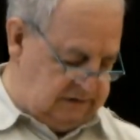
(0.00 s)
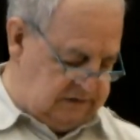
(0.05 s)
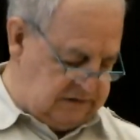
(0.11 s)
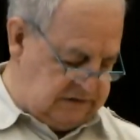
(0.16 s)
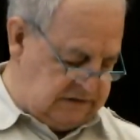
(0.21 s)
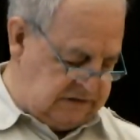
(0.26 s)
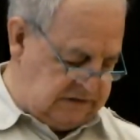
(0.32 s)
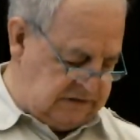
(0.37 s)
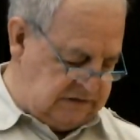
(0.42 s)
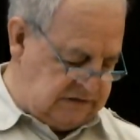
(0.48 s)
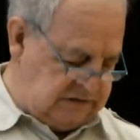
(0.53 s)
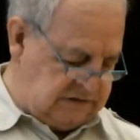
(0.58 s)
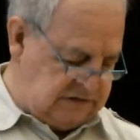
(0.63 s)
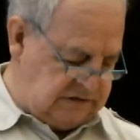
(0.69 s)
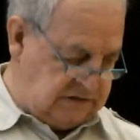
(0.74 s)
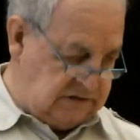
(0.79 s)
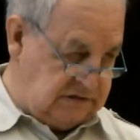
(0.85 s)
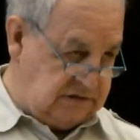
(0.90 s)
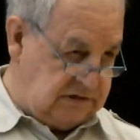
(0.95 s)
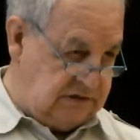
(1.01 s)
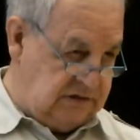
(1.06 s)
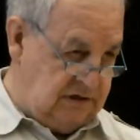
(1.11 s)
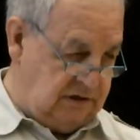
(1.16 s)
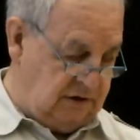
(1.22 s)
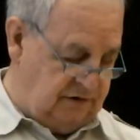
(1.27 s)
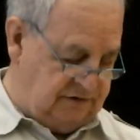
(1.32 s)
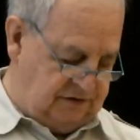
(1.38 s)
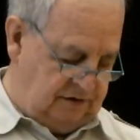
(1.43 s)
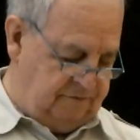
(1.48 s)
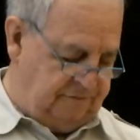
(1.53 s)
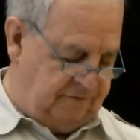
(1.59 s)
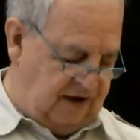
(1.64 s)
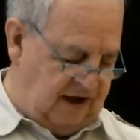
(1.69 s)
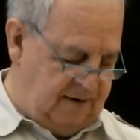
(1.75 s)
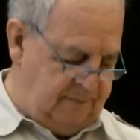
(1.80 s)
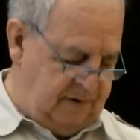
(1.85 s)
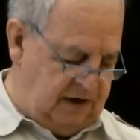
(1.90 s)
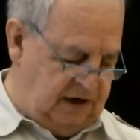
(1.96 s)
Because in
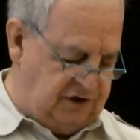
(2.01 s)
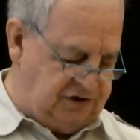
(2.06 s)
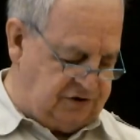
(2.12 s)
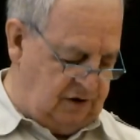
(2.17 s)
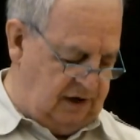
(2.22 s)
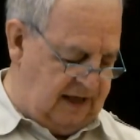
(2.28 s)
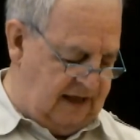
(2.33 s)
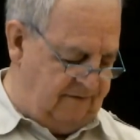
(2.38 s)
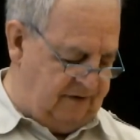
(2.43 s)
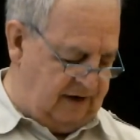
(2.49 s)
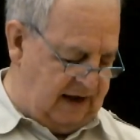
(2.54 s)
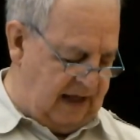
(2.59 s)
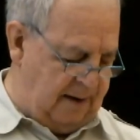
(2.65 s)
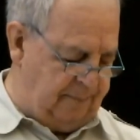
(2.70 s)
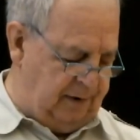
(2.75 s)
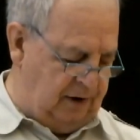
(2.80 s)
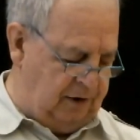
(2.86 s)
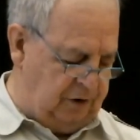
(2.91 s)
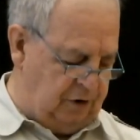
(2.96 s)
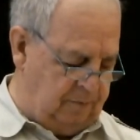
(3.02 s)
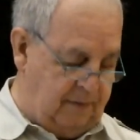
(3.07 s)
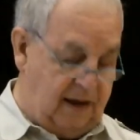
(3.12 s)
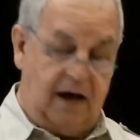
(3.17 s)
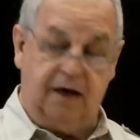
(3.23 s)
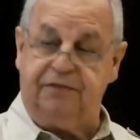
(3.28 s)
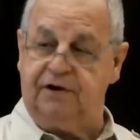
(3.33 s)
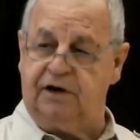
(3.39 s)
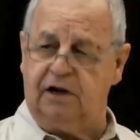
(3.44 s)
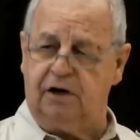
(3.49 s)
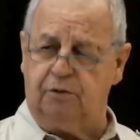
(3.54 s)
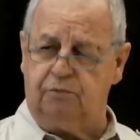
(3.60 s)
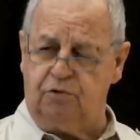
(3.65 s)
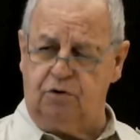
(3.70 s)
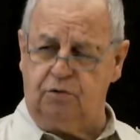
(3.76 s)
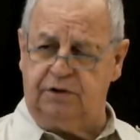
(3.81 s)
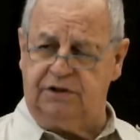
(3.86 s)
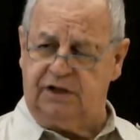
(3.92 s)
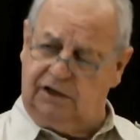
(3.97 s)
5 minutes you'll have an apple in your mouth and it'll
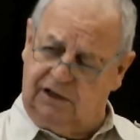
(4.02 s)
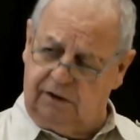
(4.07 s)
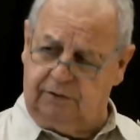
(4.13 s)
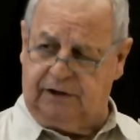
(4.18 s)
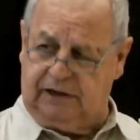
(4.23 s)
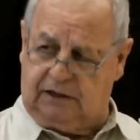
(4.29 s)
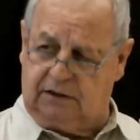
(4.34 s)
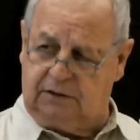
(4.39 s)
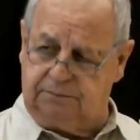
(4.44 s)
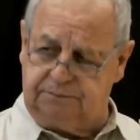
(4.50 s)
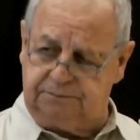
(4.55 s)
ruin the lyric."